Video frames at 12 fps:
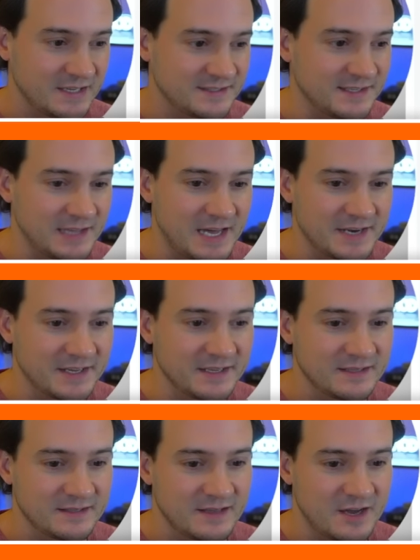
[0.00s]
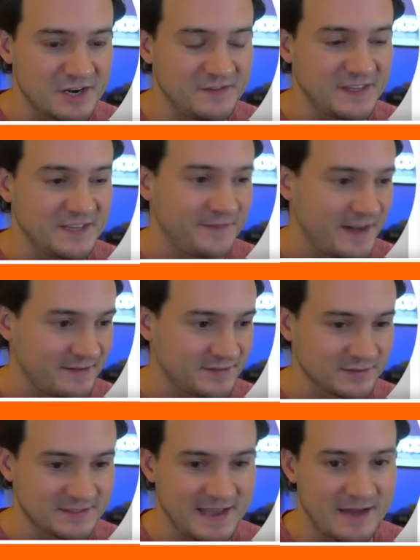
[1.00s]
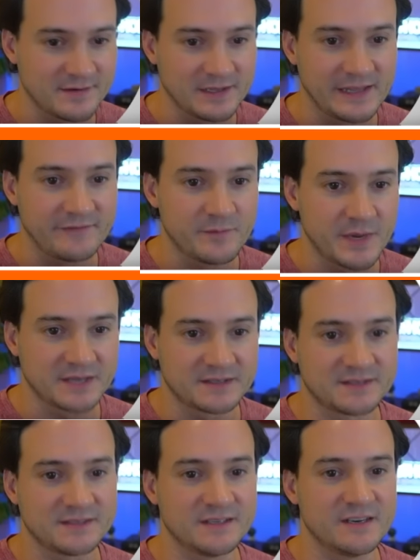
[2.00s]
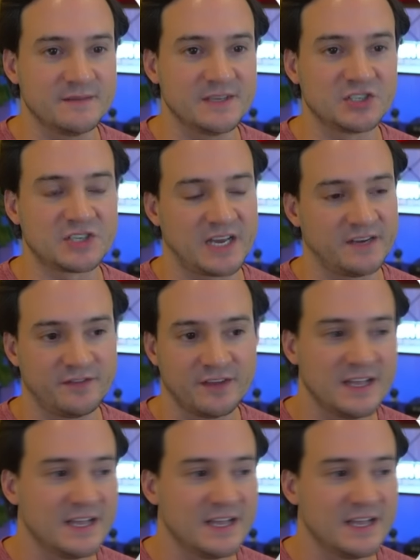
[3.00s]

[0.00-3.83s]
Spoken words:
Solana 155, so it's down $11. You know what I mean? Just kind of,